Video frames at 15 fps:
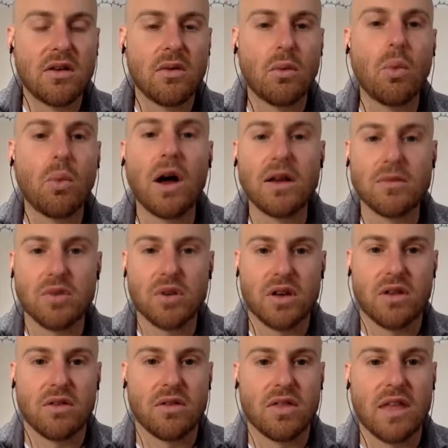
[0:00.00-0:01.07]
one
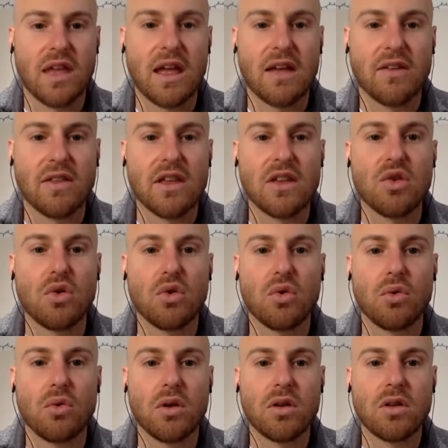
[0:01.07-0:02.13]
particular thing that
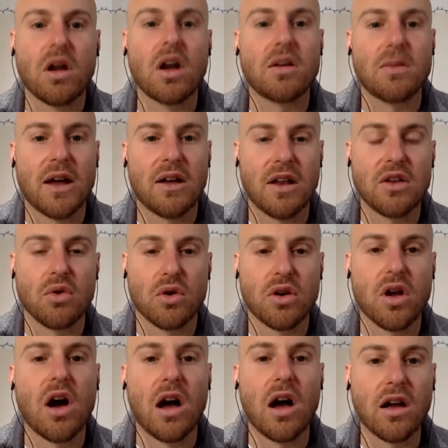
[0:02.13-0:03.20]
you talked about in your
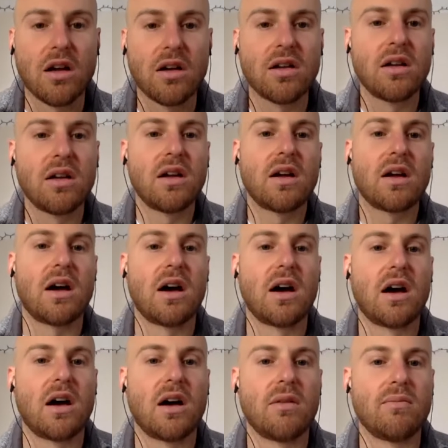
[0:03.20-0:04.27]

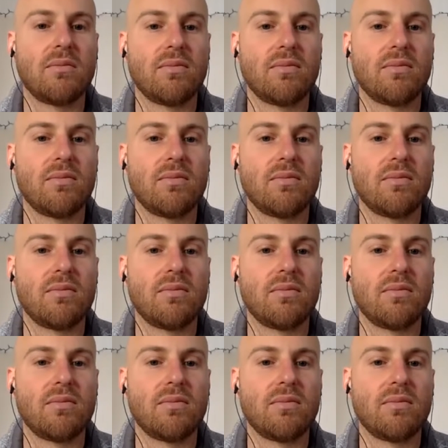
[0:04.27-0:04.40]
talk,